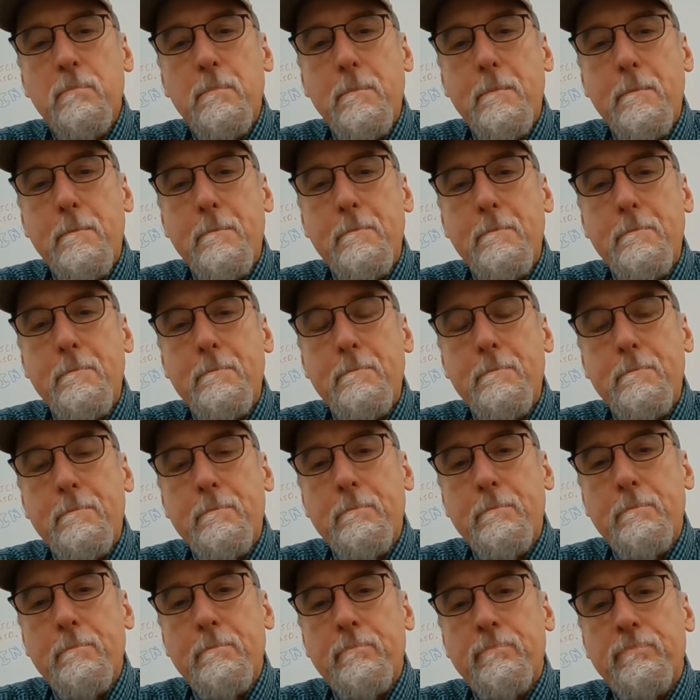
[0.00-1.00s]

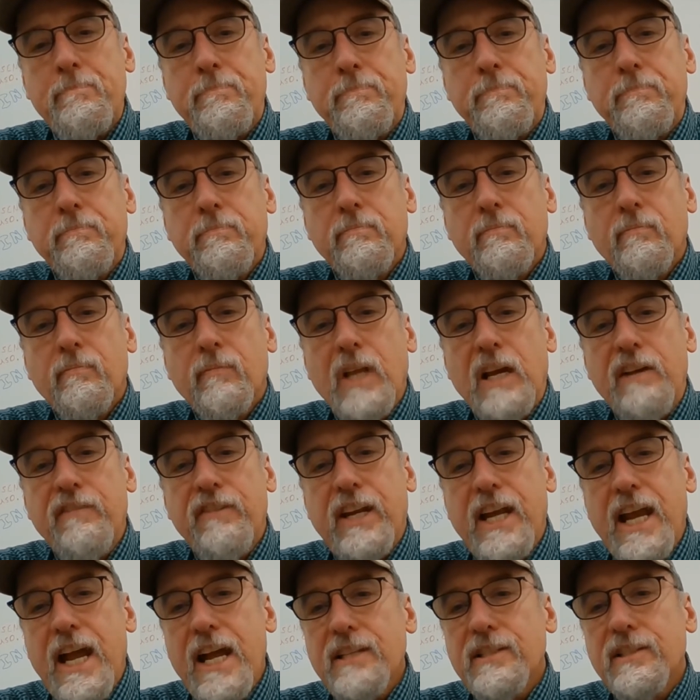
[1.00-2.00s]
If
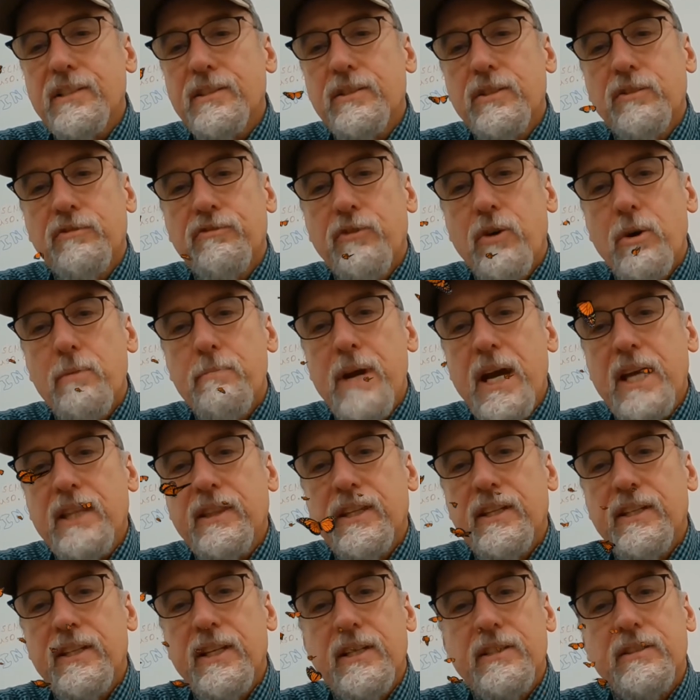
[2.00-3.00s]
it asks to format
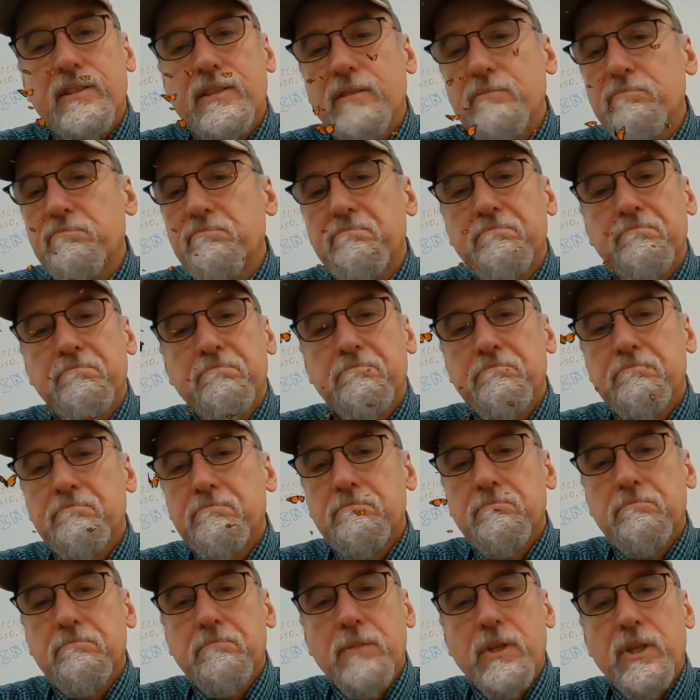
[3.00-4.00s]
the disk,
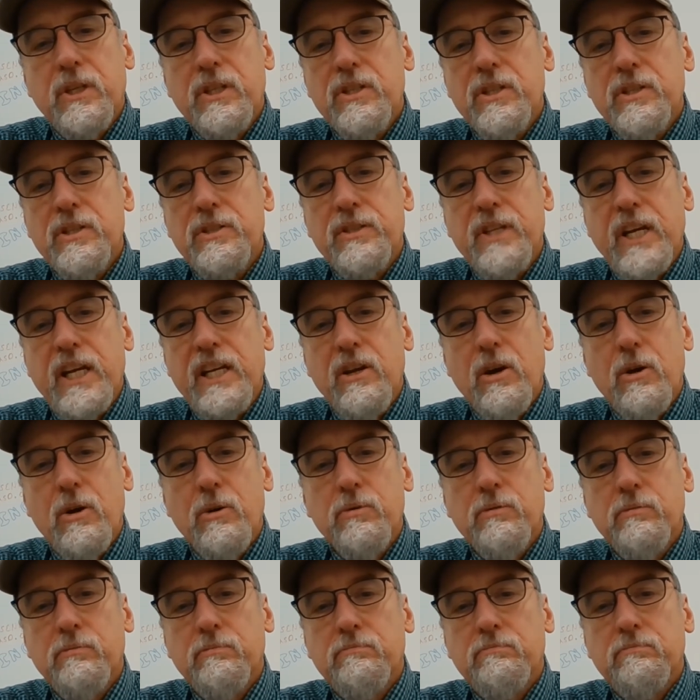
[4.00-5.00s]
you can just say no.
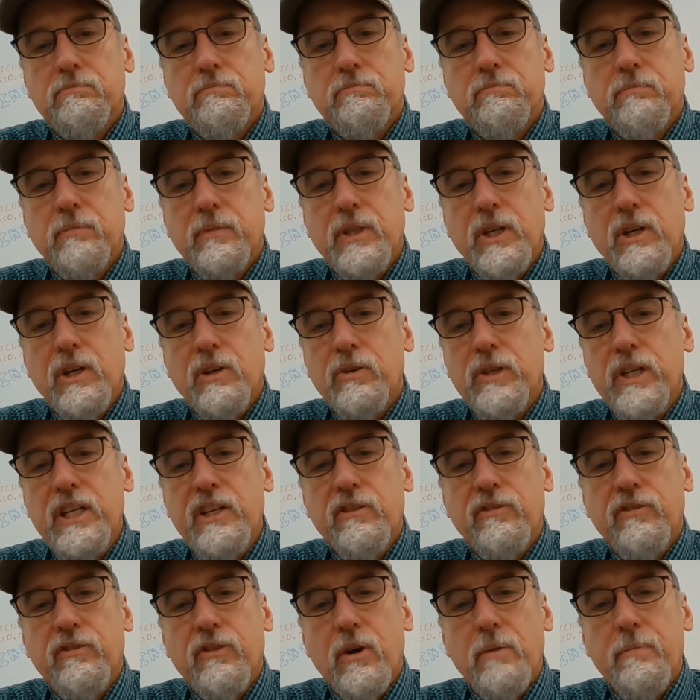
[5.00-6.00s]
You don't need
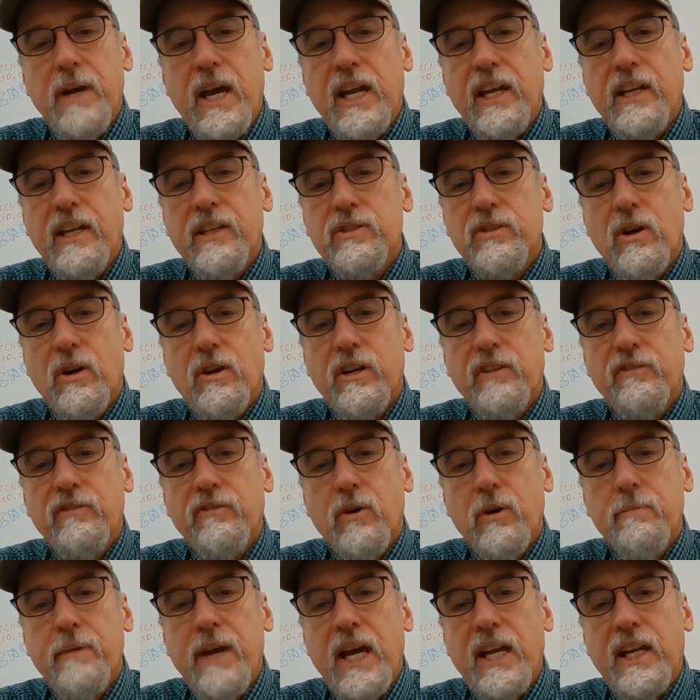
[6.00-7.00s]
to format it, it's already
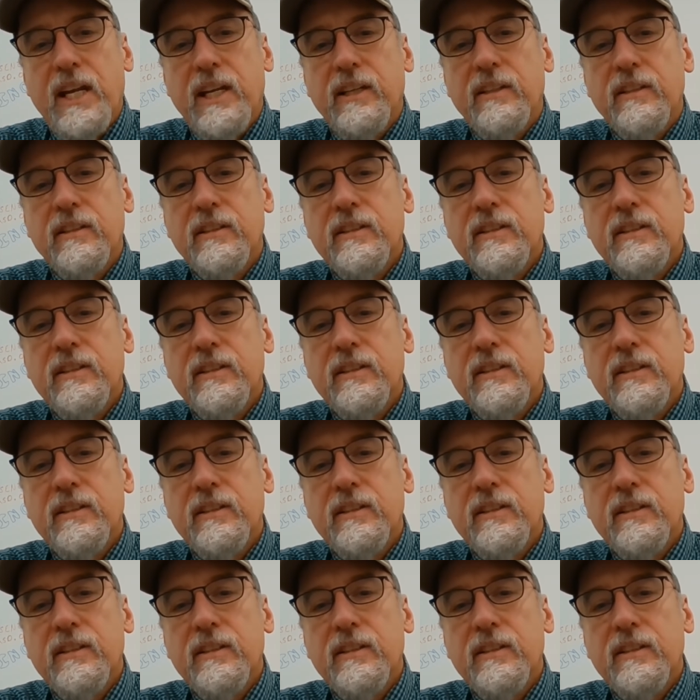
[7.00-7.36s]
formatted.